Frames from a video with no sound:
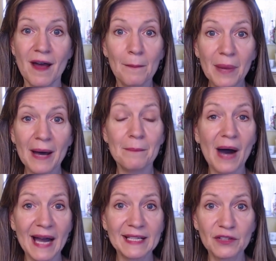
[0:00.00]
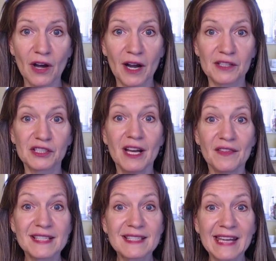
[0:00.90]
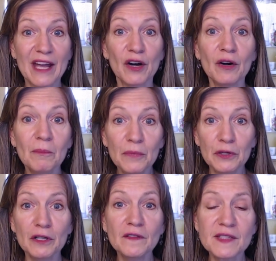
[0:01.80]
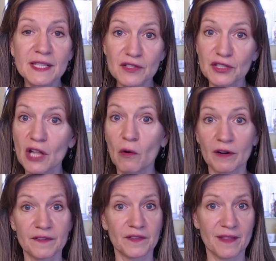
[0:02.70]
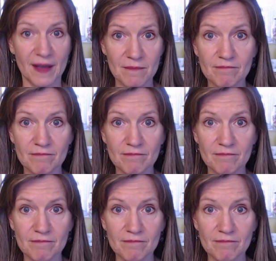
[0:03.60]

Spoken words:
But by and large, the scale moves slower for them.